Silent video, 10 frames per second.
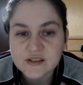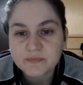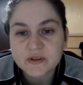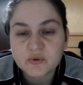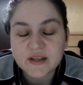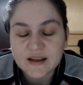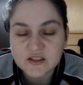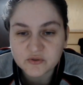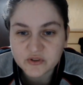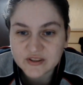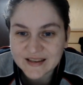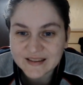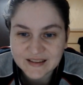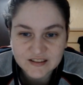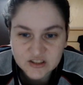between extroverted
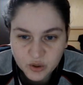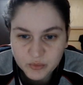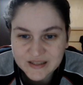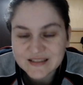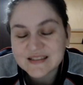thinking dominance